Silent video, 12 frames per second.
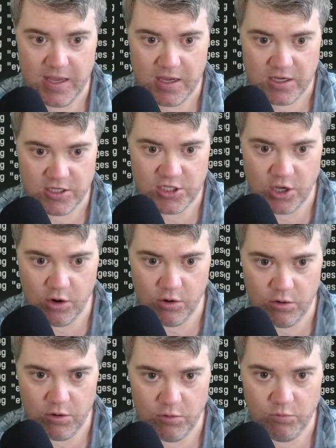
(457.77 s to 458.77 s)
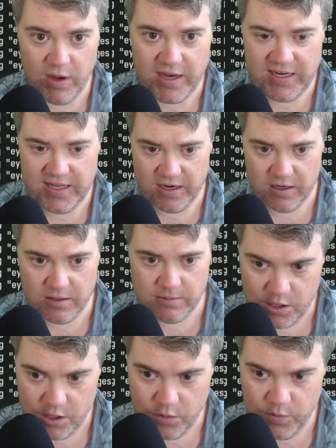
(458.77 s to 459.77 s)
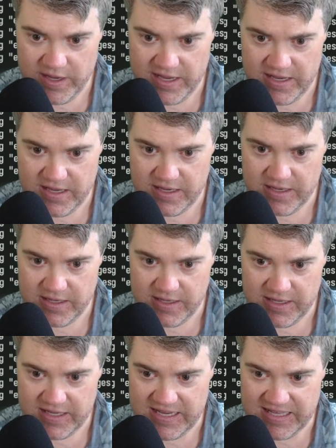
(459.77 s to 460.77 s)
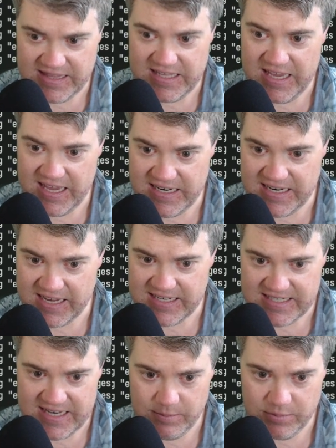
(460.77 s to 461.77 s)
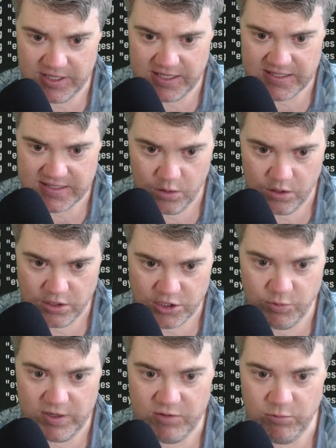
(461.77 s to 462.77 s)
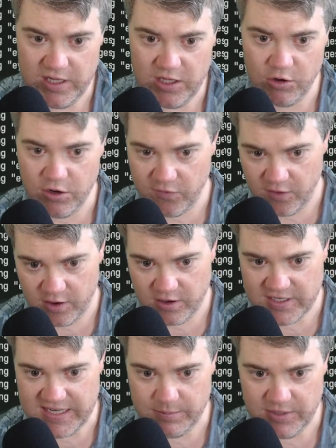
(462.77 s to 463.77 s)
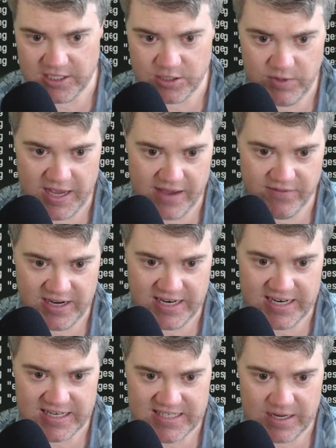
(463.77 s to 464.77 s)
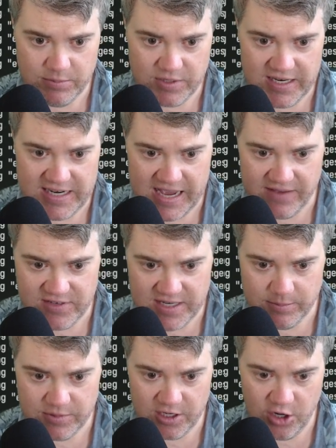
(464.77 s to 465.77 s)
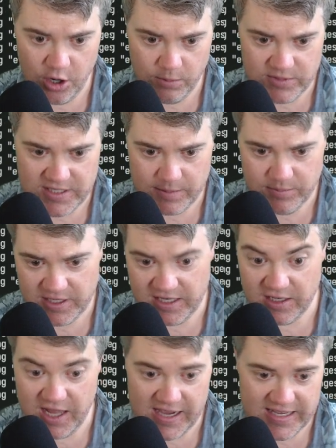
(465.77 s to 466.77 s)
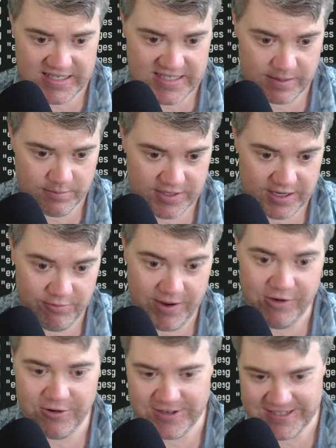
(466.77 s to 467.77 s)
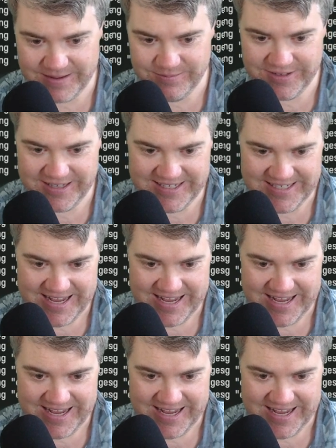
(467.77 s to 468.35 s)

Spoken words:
So run here, we get the index template. So we load of all our templates. We have an index template, nav template, home template, login template, router template,